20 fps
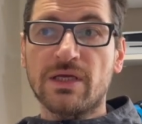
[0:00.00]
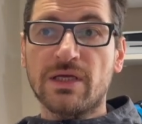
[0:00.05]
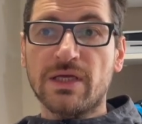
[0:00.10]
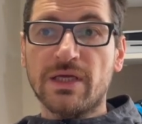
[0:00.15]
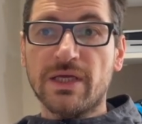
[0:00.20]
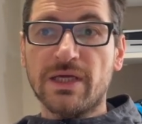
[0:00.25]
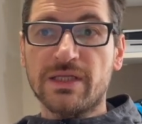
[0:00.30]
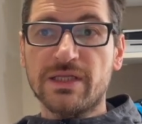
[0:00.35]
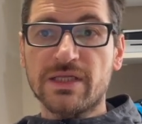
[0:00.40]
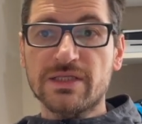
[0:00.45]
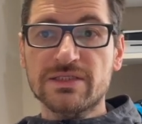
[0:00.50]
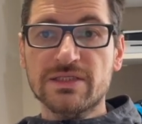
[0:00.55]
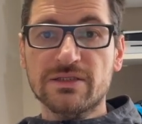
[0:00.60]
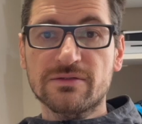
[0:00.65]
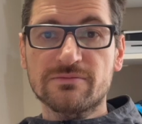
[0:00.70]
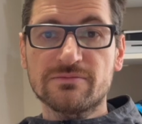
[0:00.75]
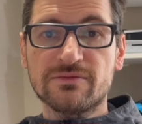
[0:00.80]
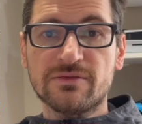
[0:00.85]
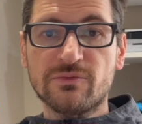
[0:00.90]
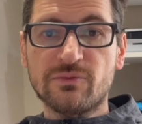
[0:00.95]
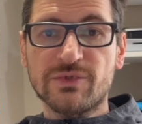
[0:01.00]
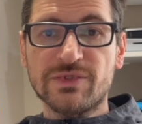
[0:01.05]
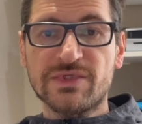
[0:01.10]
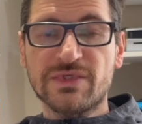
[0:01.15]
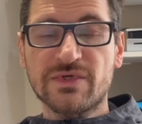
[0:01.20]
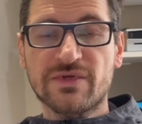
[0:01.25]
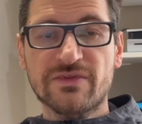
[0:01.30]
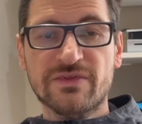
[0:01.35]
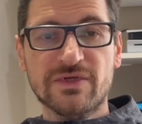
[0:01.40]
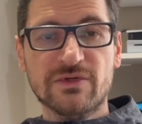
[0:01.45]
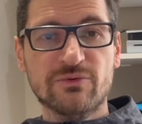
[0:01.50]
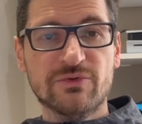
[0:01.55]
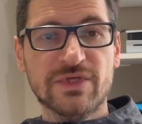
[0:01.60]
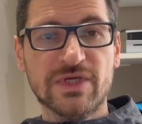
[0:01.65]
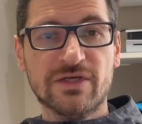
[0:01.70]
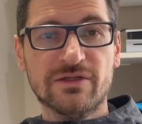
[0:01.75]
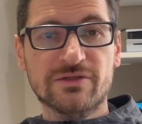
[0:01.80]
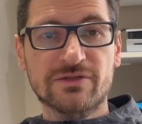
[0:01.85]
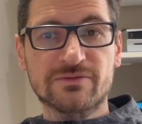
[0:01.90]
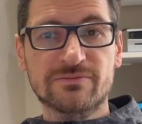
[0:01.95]
And that's it. We did a thing with
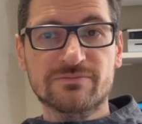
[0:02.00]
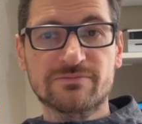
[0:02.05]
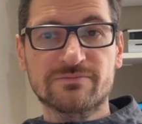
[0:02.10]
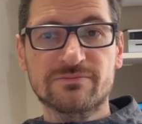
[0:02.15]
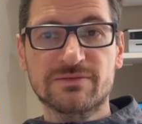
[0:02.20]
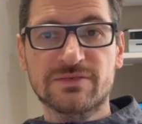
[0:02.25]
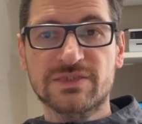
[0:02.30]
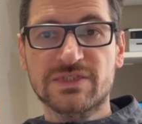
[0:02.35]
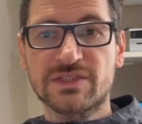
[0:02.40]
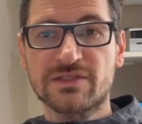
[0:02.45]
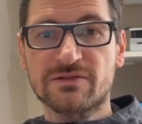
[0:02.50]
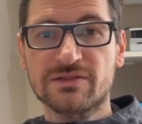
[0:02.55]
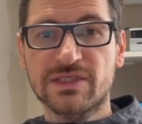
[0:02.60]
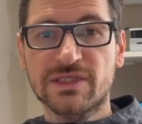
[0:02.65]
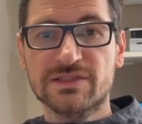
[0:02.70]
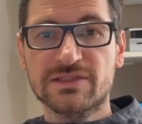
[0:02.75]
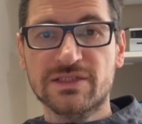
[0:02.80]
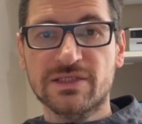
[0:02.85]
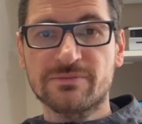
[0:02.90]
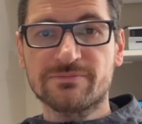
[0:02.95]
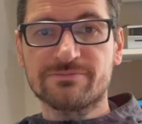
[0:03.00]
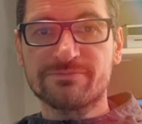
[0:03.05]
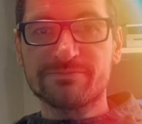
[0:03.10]
Galleon. Till next time.